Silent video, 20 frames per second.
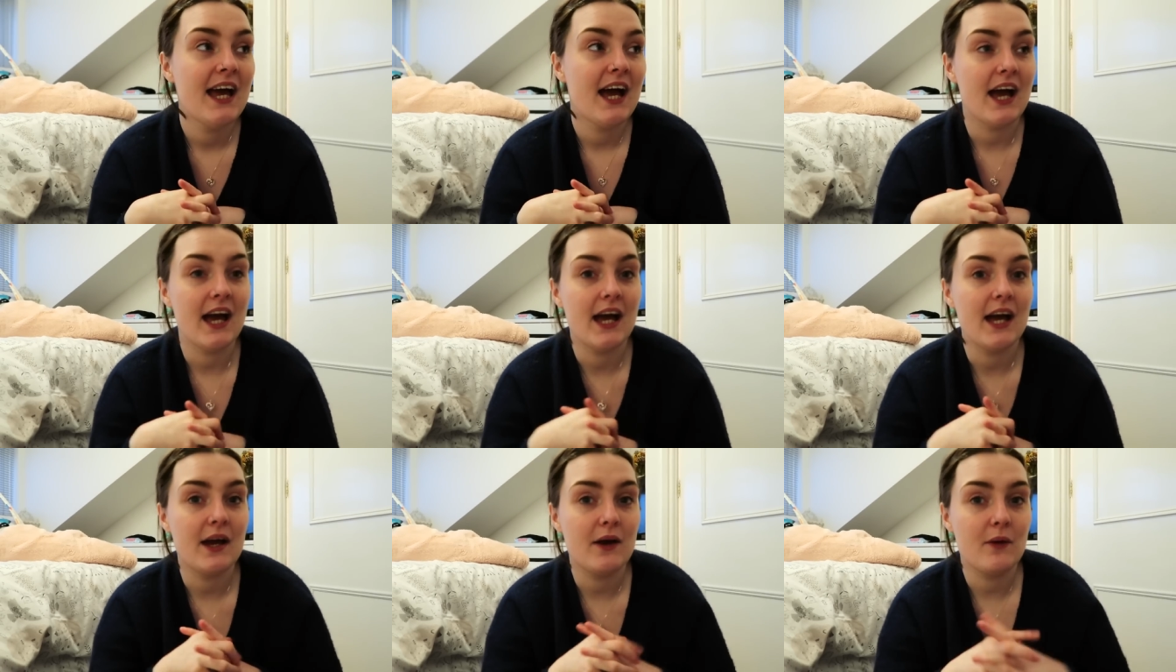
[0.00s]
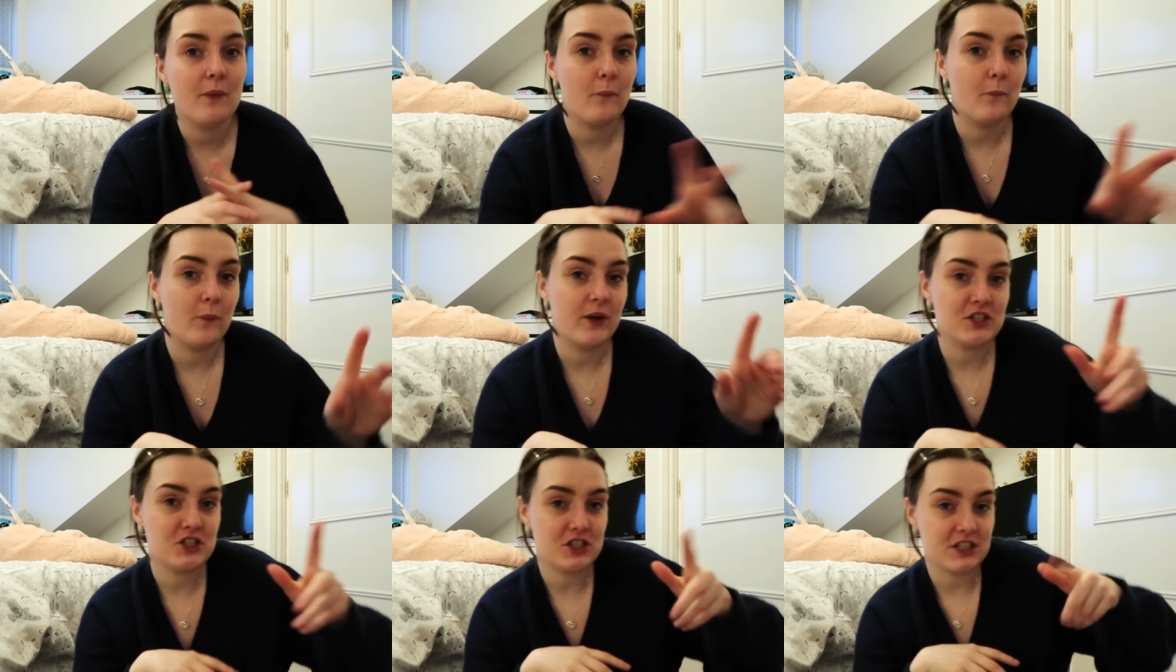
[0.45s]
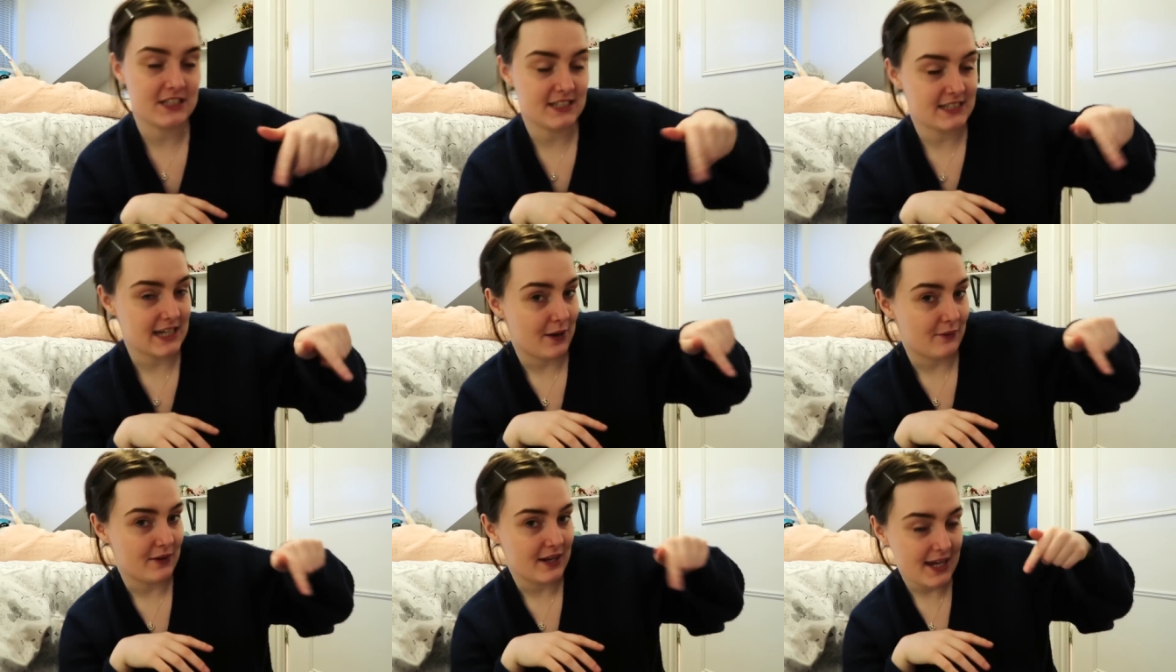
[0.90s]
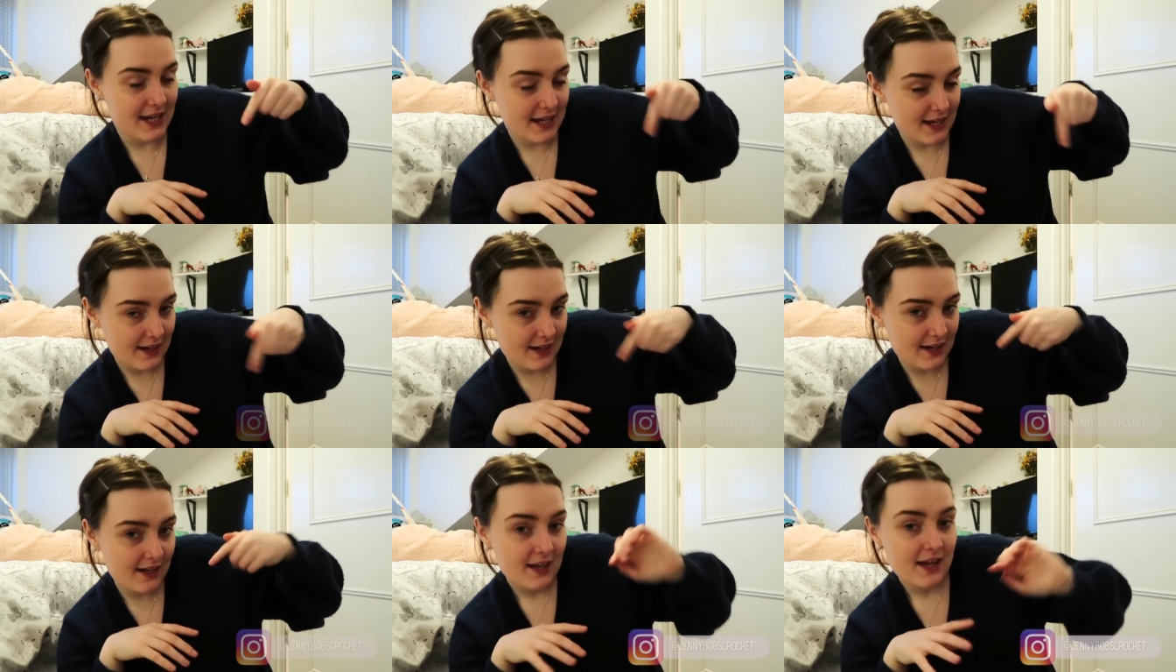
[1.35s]
uh, which is down
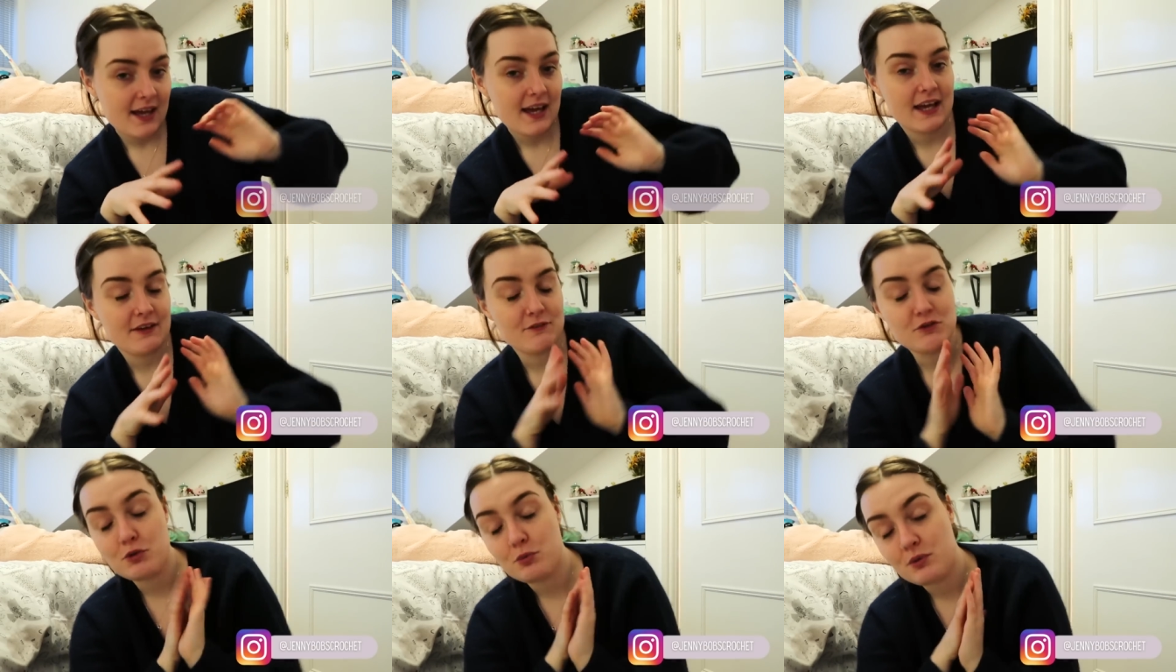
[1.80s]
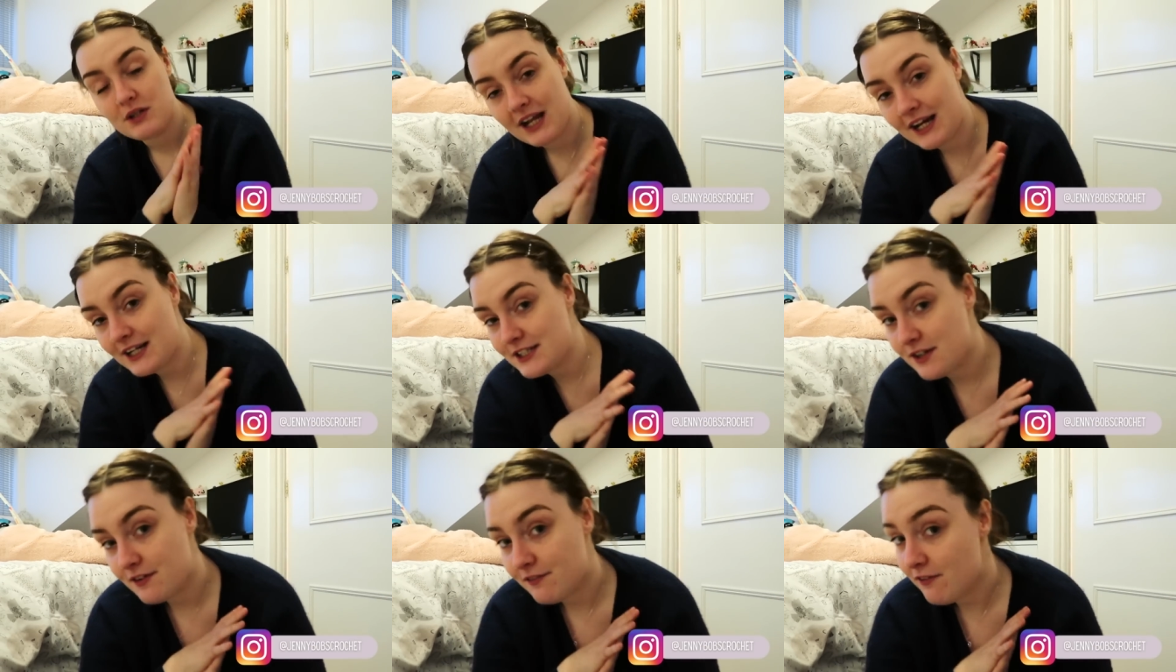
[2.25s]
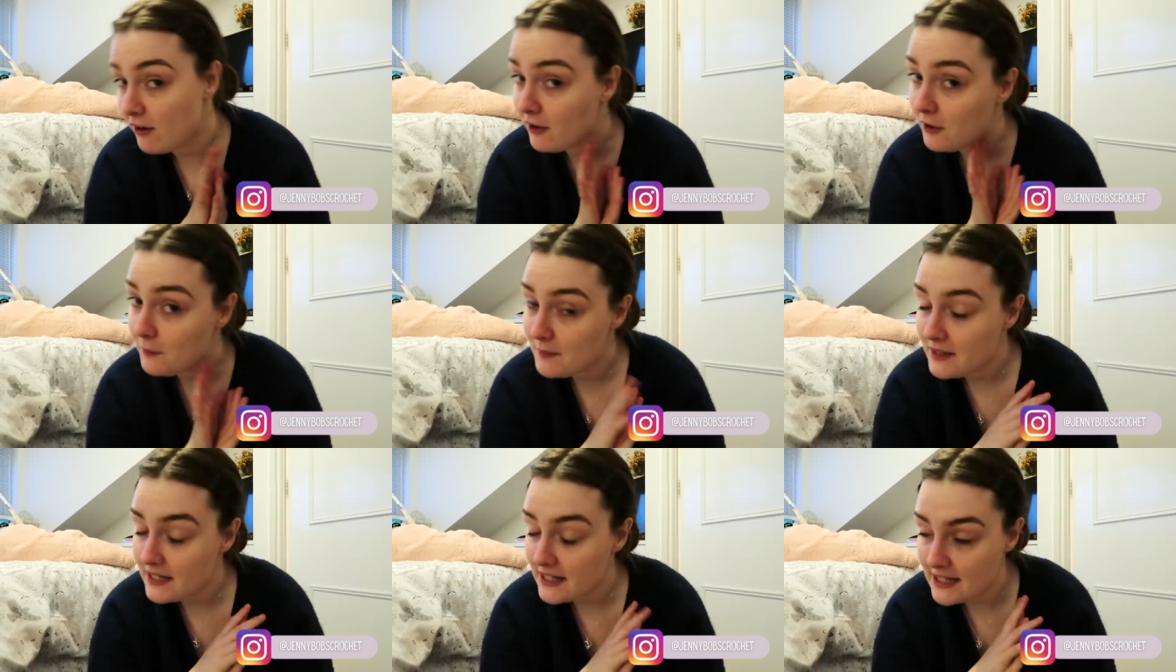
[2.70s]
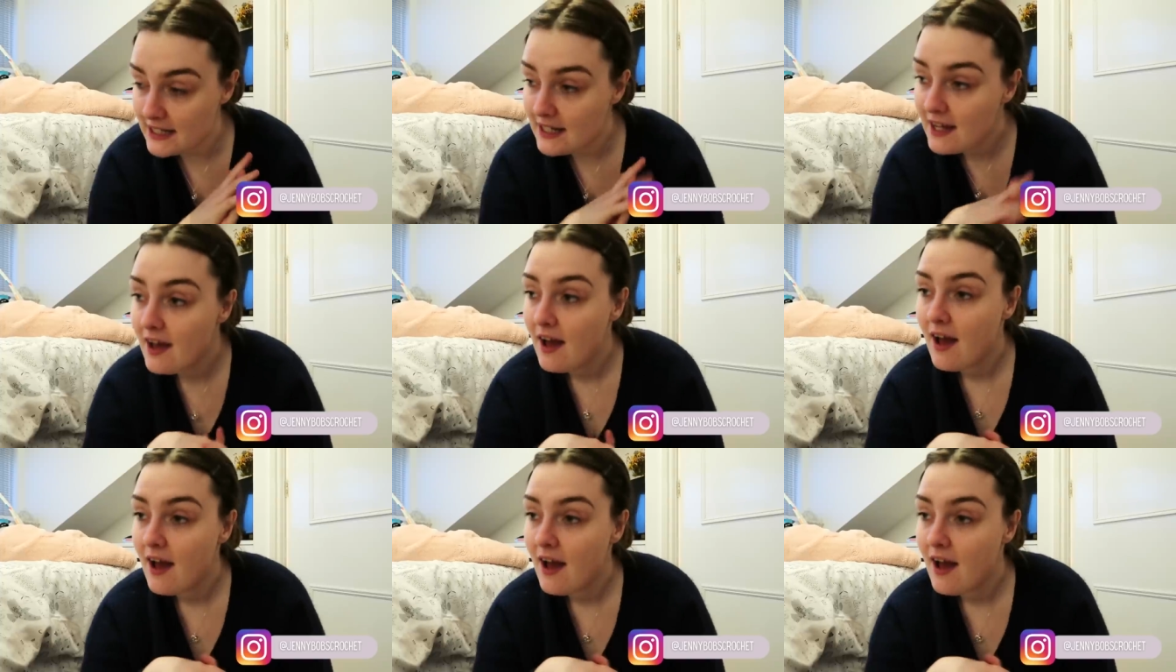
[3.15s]
here, if you would like to follow me.